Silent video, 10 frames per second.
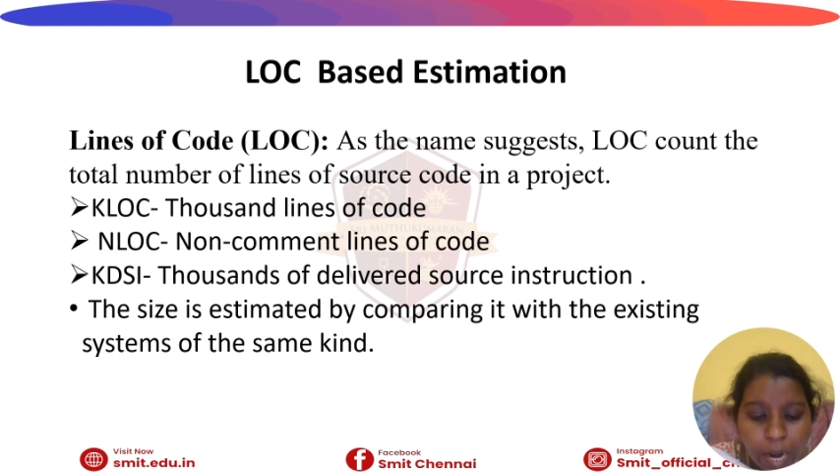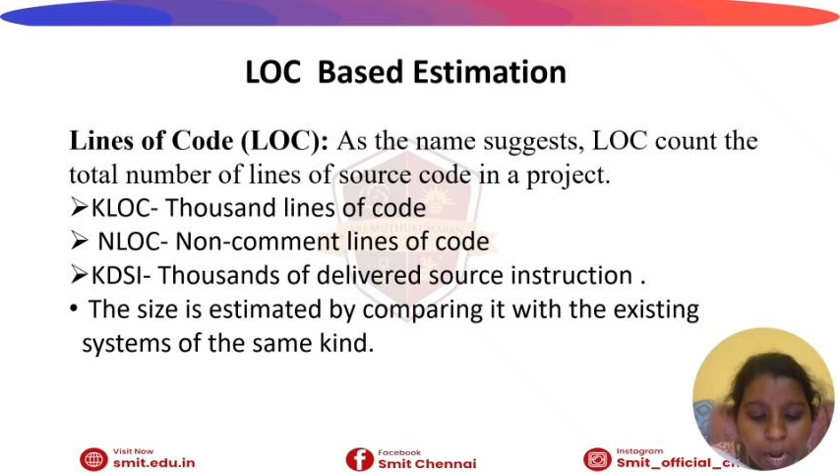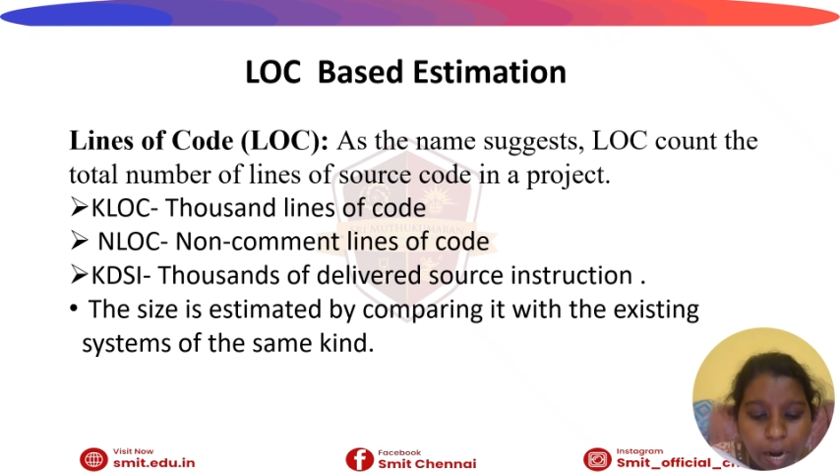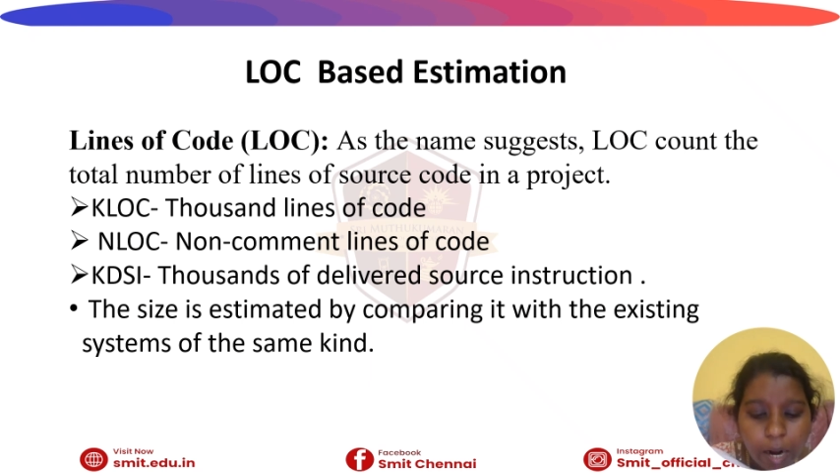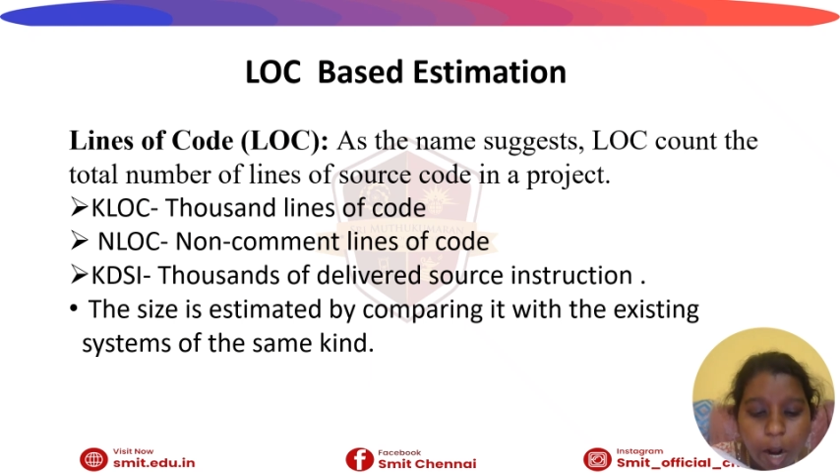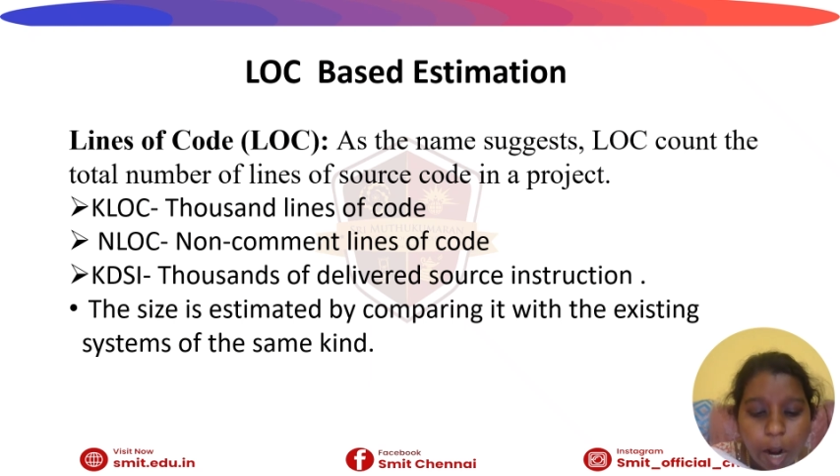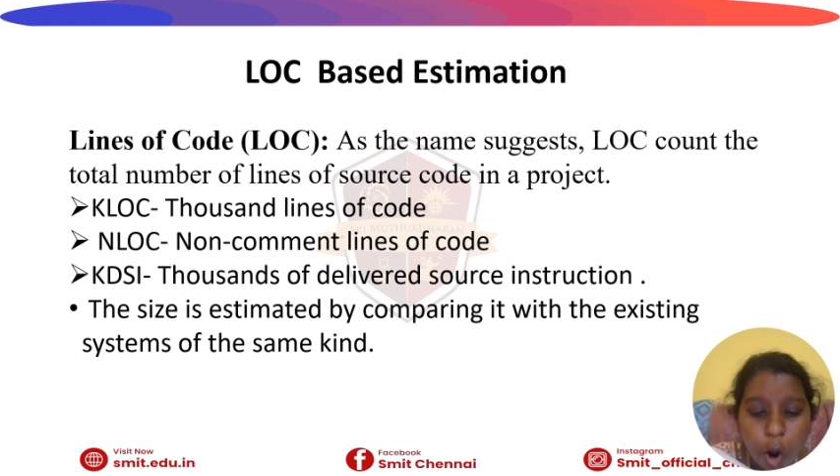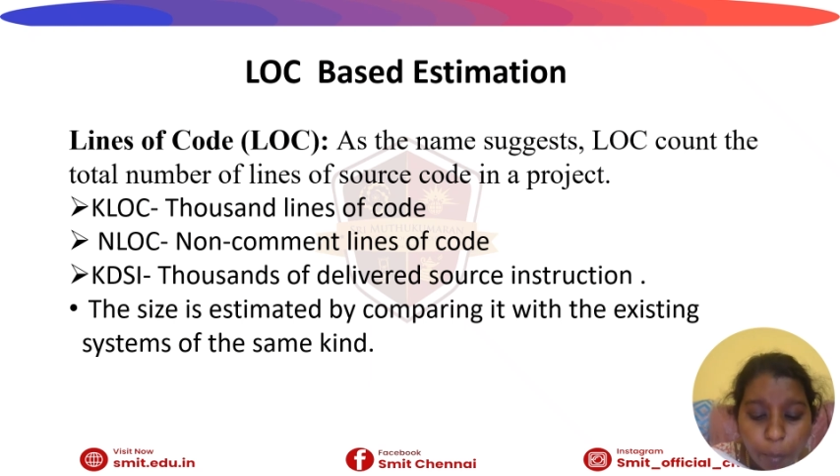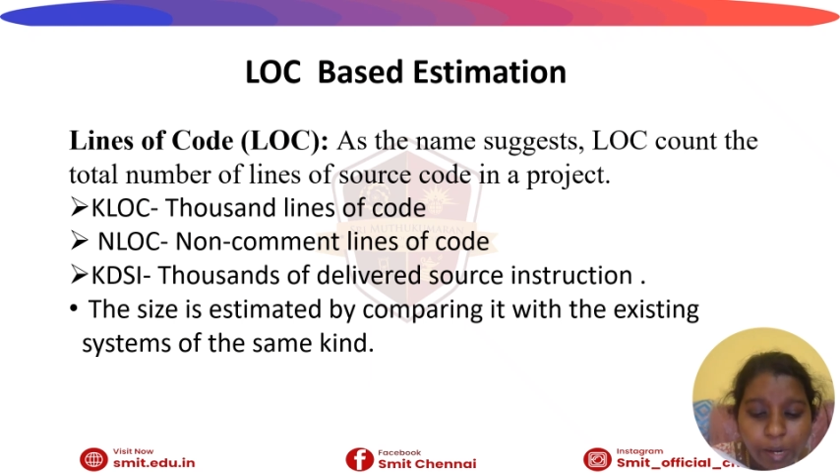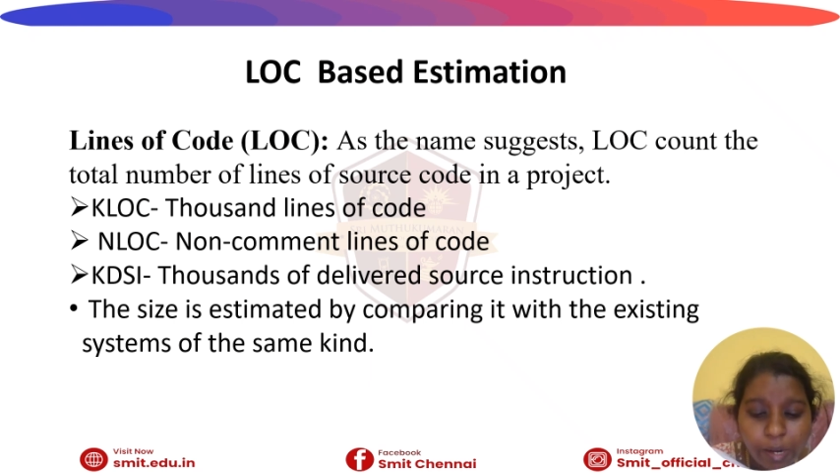
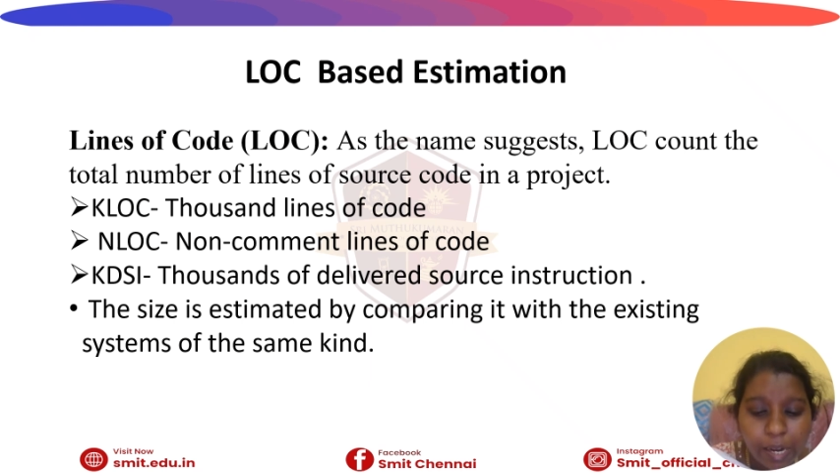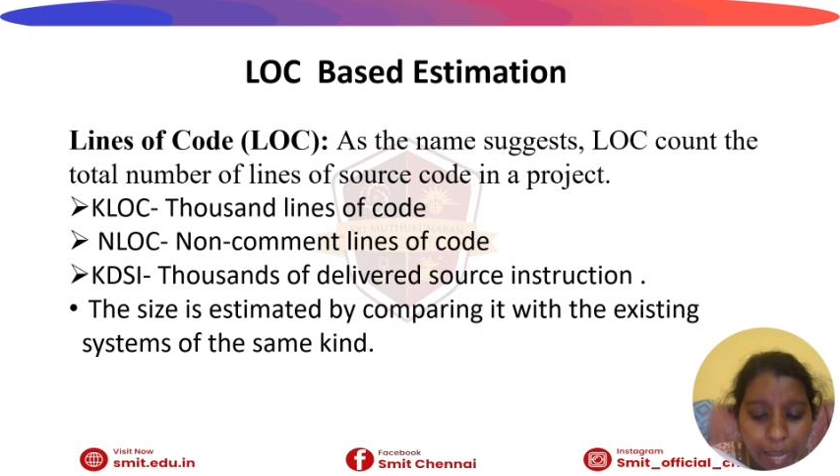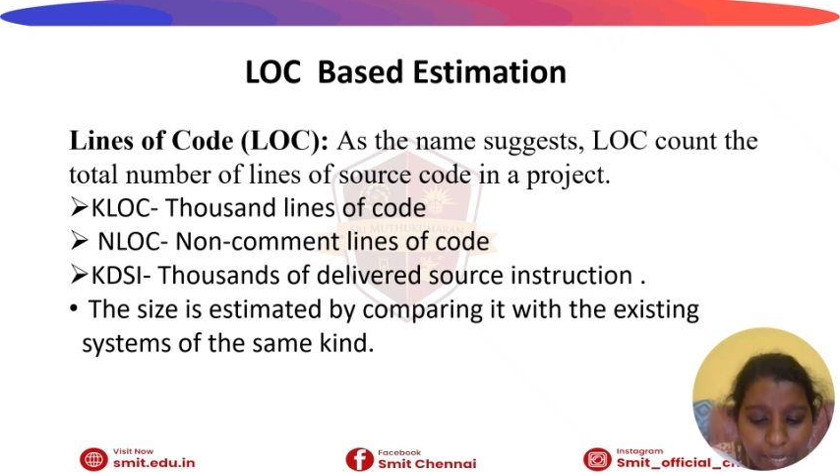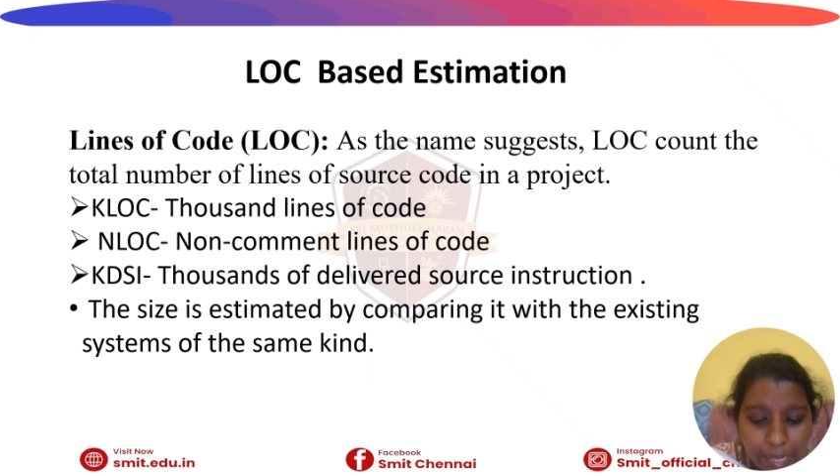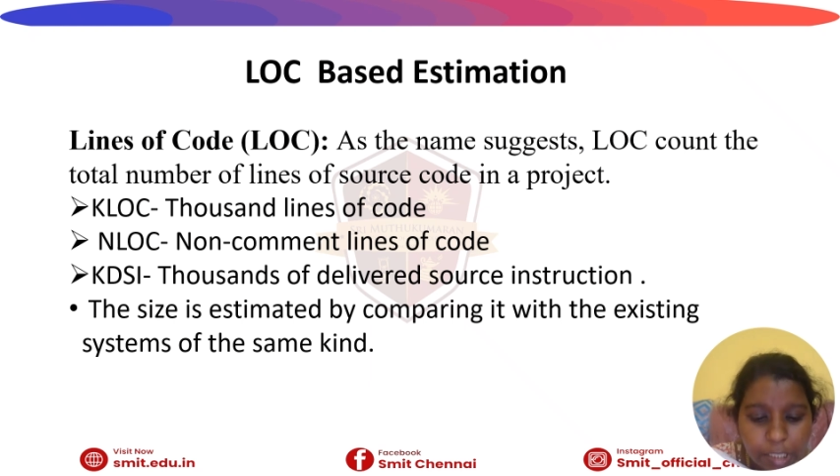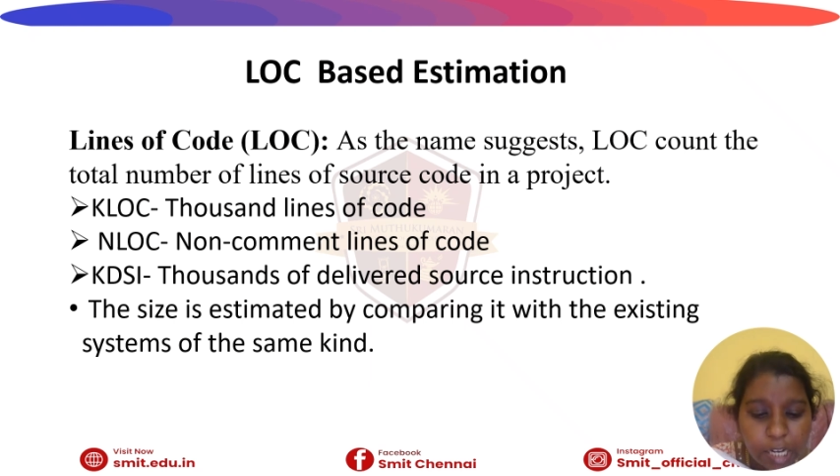how many lines